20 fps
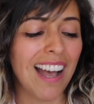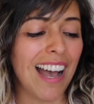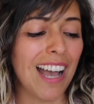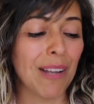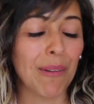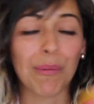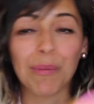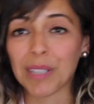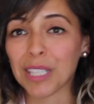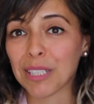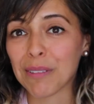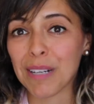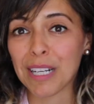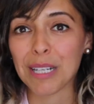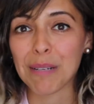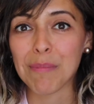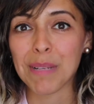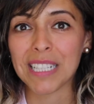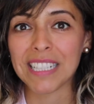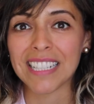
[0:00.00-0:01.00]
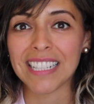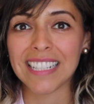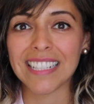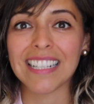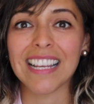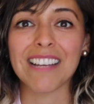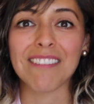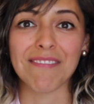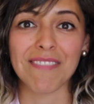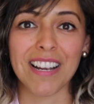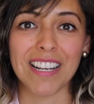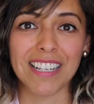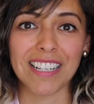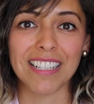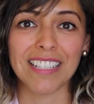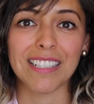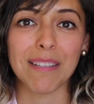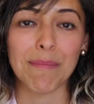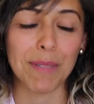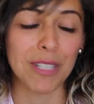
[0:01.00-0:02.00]
I really recommend it. I've read
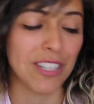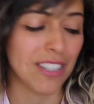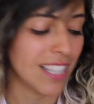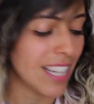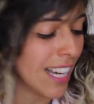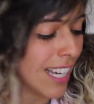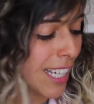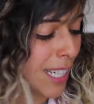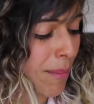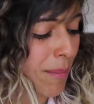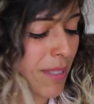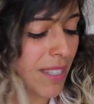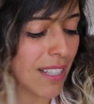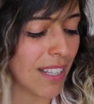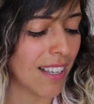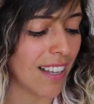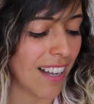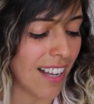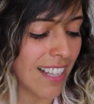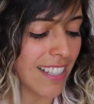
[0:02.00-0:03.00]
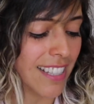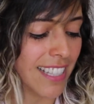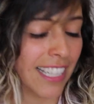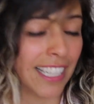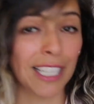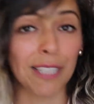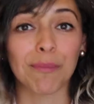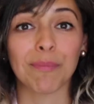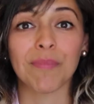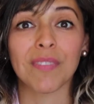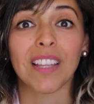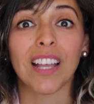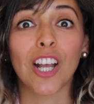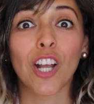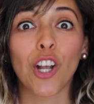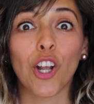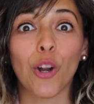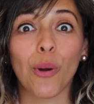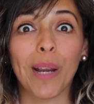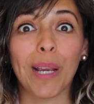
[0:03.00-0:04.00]
it a bunch of times. Hussy,
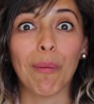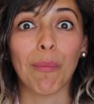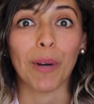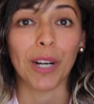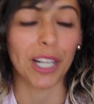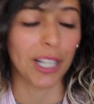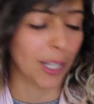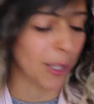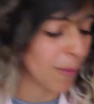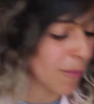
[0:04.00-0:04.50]
great work.